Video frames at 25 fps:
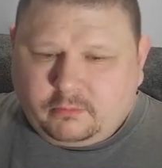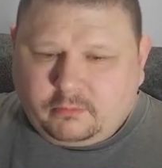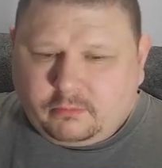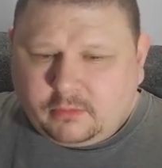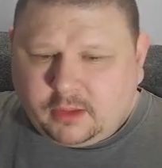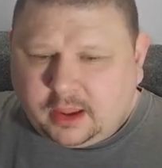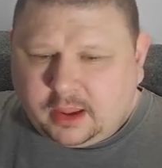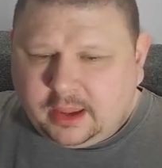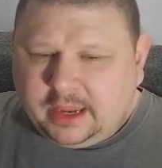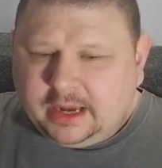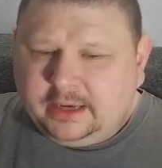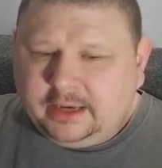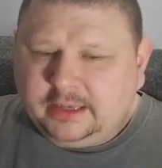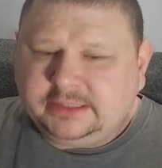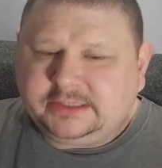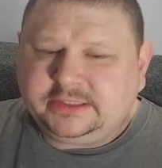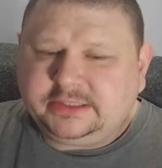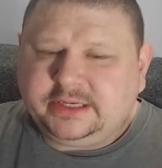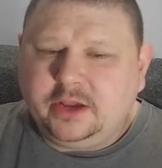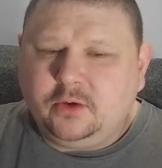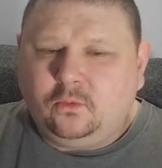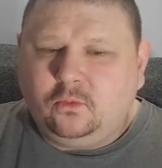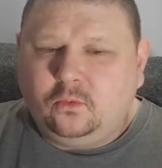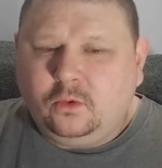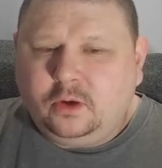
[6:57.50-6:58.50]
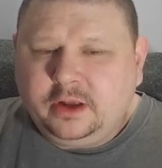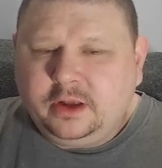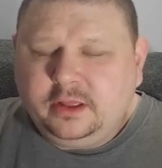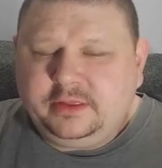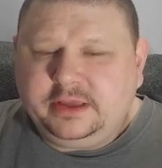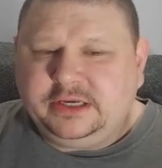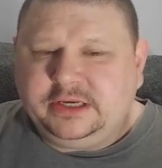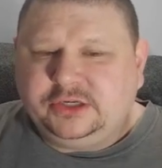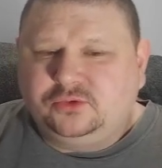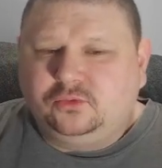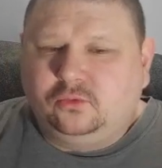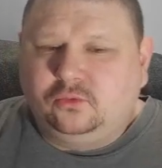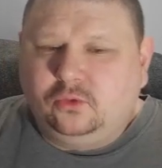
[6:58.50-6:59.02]
And let's get one of
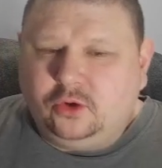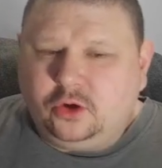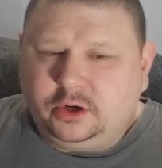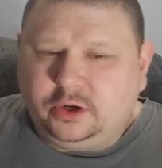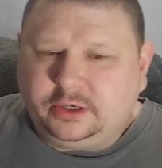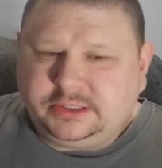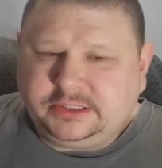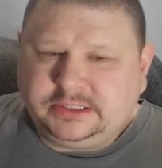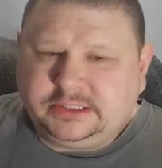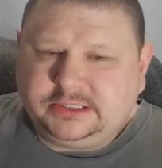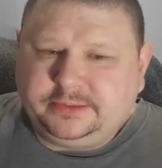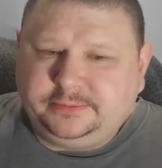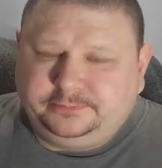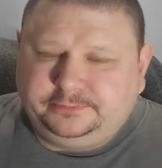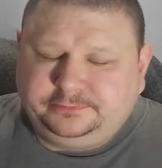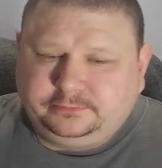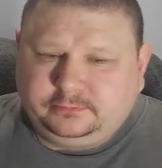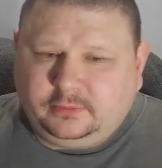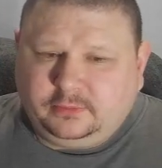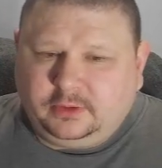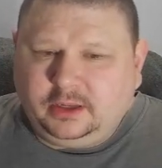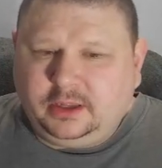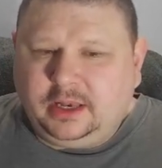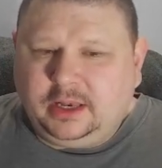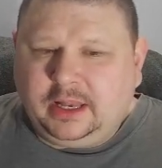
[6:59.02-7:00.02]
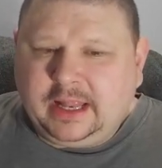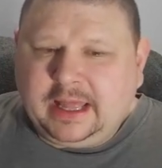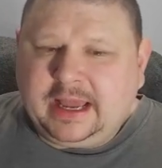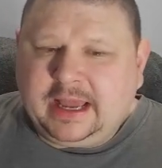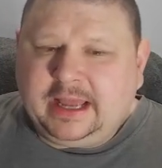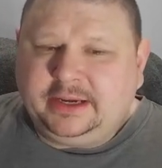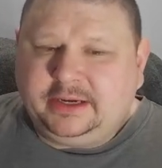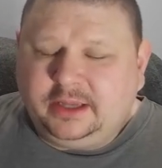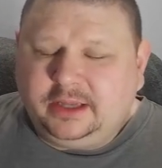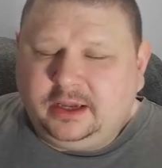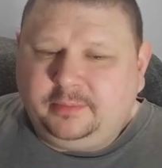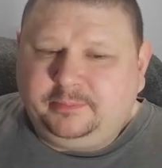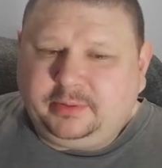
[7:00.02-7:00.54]
these rooks lined
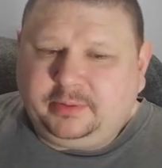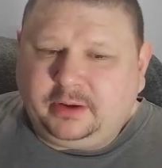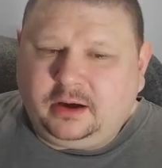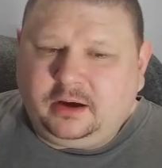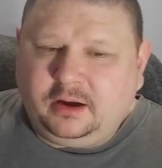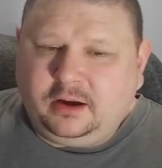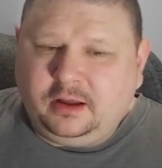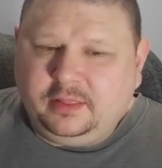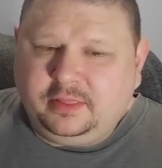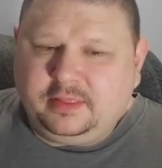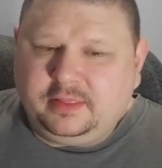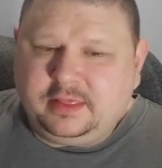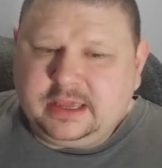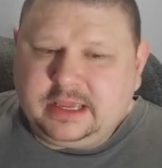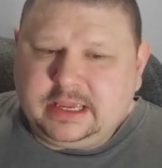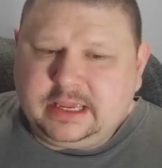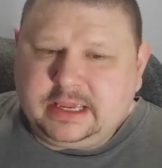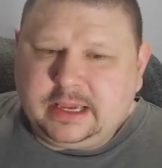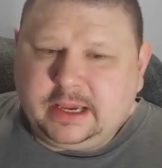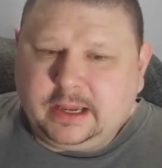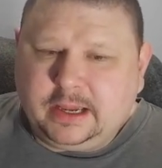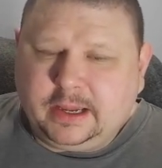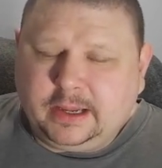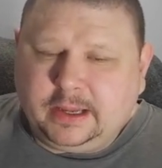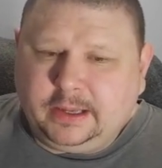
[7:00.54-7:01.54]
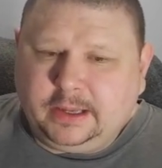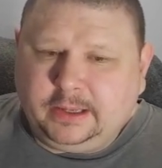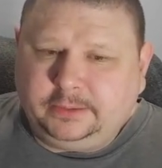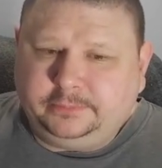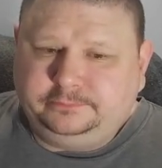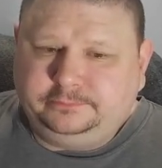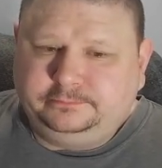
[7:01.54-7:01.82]
up on the